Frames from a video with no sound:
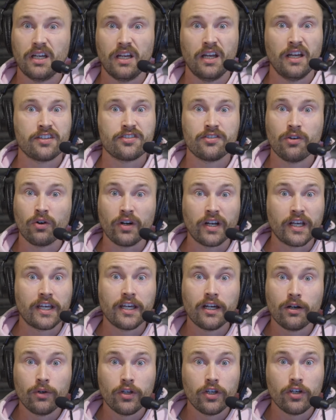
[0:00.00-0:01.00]
it's not going to
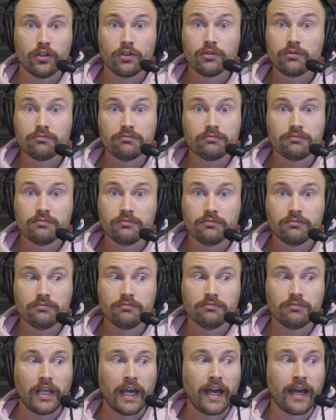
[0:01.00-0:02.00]
kill you.
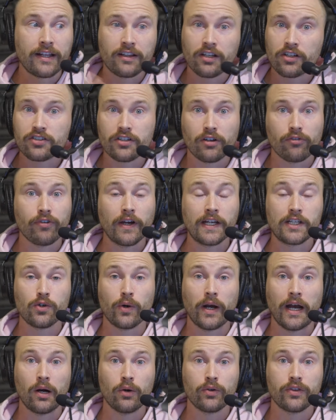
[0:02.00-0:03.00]
Yeah, it doesn't affect your
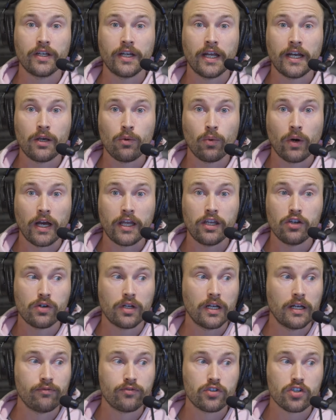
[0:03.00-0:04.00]
health in any way. You
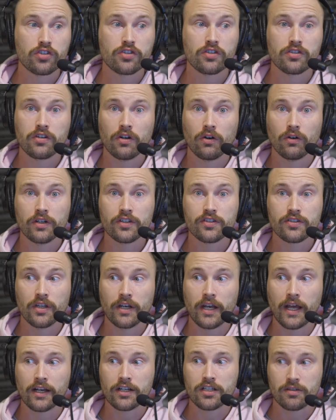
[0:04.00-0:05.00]
can live just as long as the
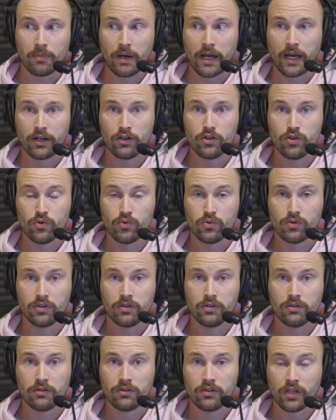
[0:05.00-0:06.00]
next man who
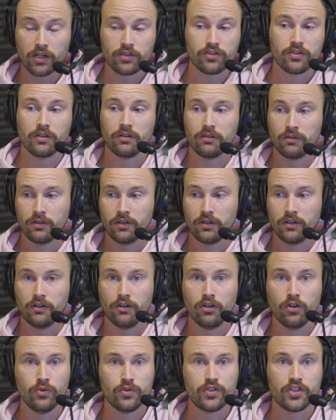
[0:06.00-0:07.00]
doesn't
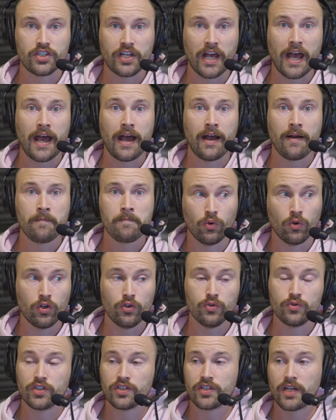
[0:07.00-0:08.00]
lose his hair or
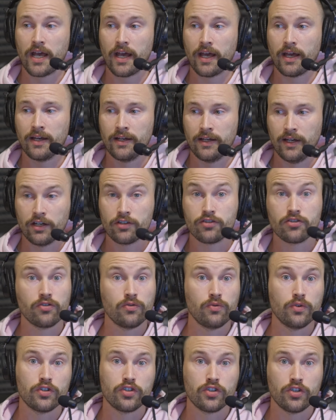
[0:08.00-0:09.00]
lose his hair as
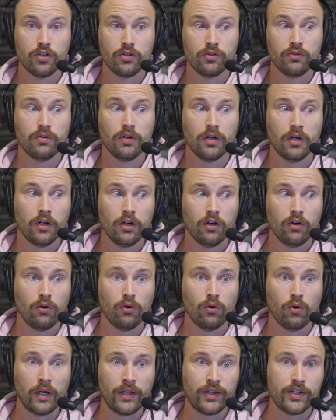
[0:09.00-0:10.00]
soon as you
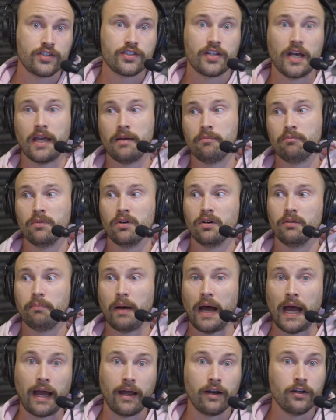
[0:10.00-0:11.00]
or in the same
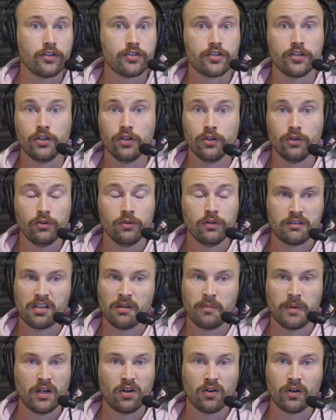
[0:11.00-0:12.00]
pattern as you. To
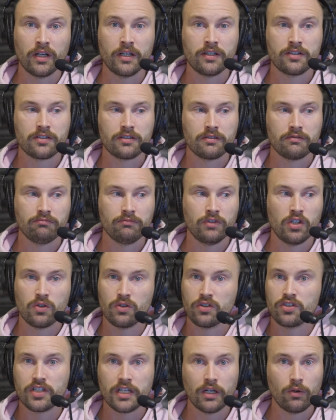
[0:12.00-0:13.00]
be honest, you
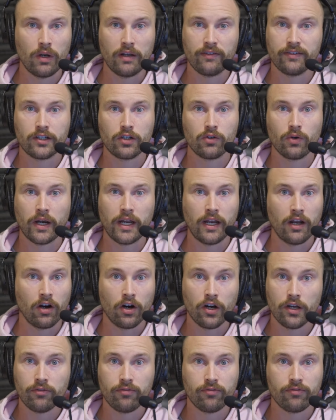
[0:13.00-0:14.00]
can still live a great
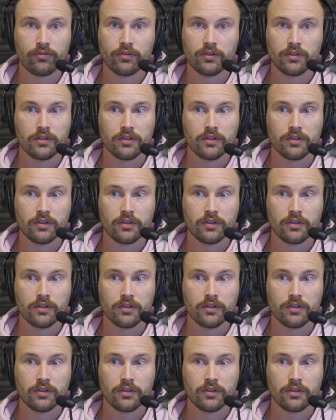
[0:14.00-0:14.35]
life,